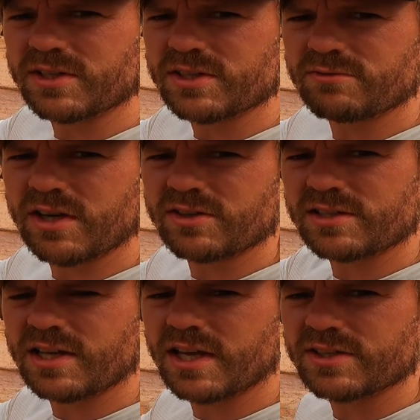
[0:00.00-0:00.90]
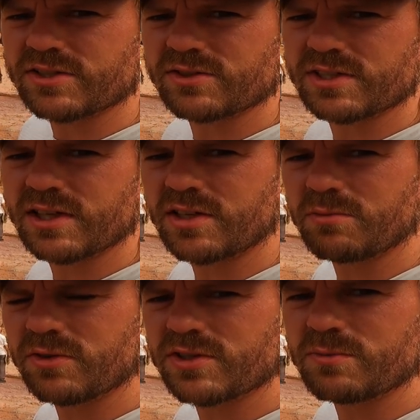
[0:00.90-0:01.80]
this is no more evident than at
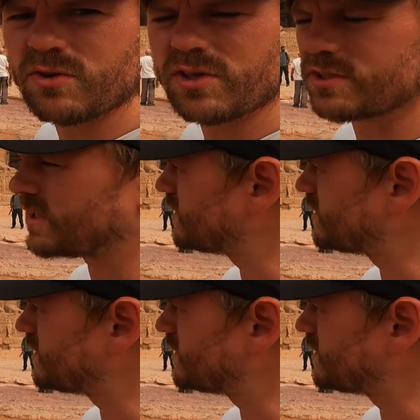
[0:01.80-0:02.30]
Abu Simbel.